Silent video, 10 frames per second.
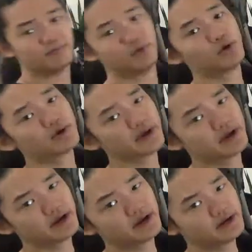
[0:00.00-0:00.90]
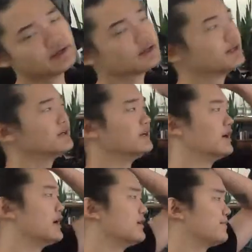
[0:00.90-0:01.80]
Boring, all
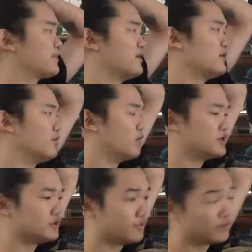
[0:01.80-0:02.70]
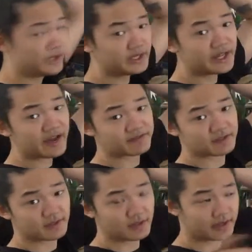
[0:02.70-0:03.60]
right? What you really have
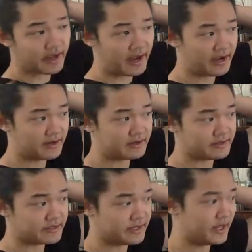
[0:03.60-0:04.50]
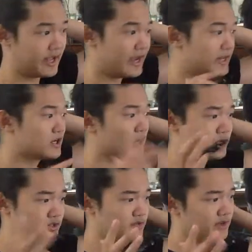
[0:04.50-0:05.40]
to look at in any
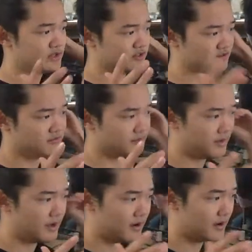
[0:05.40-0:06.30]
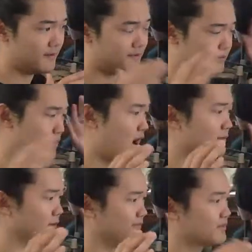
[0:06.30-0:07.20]
conservation of
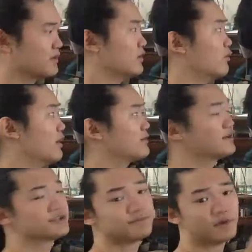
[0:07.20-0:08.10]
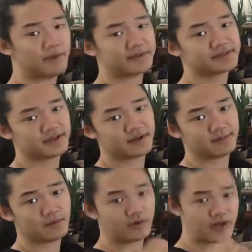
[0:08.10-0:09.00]
problem, whether it's
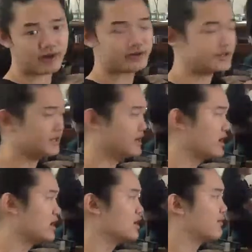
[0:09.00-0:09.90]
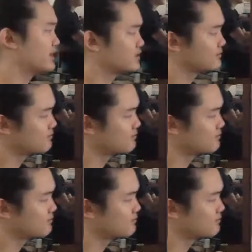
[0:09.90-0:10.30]
momentum or energy, right? Some